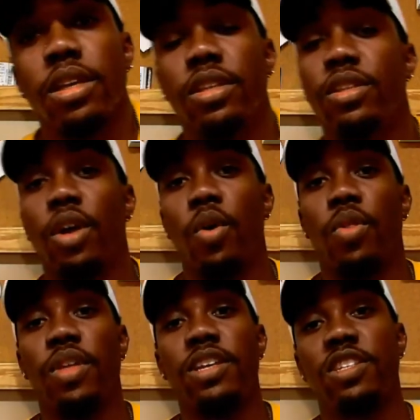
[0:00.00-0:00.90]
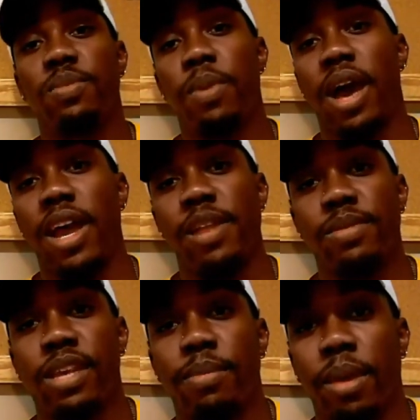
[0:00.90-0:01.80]
So this item
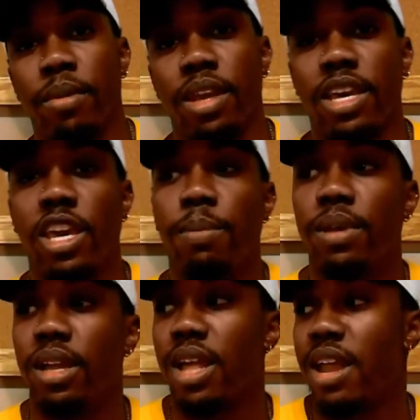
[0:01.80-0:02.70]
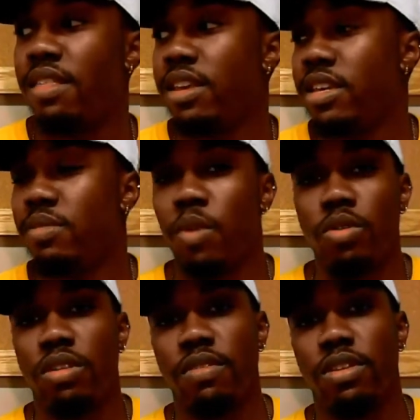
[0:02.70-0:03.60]
is something I'm gonna keep. A lot of these,
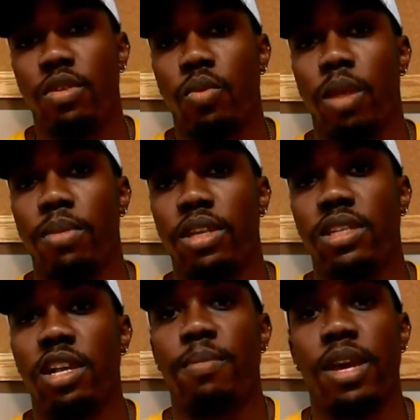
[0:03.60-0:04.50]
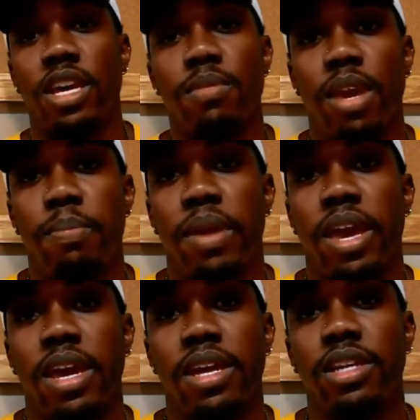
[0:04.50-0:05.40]
most of these are what I'm gonna sell on my eBay
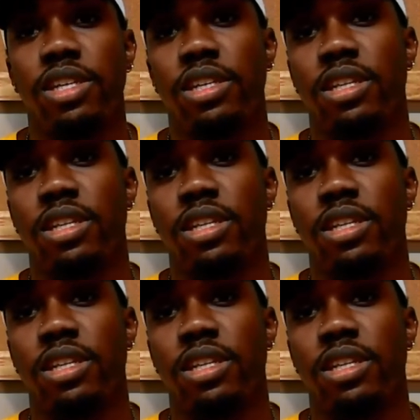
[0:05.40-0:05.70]
page.